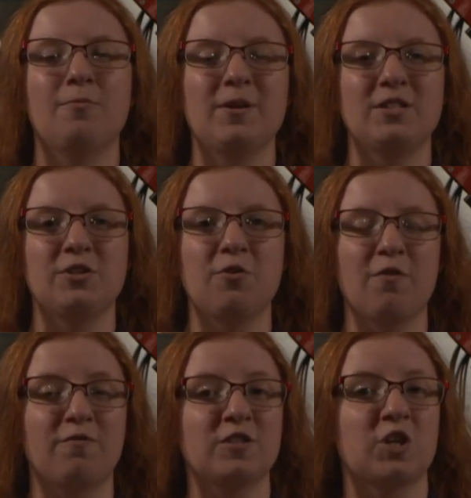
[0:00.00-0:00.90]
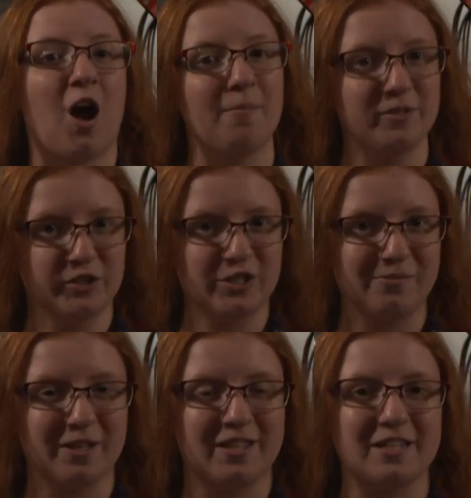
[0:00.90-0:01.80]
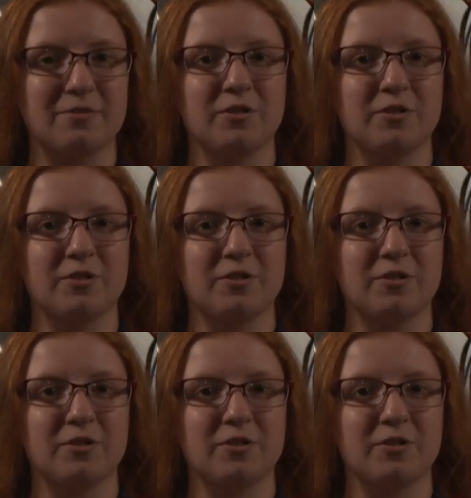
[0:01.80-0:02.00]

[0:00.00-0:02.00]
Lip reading: We do photometry with this,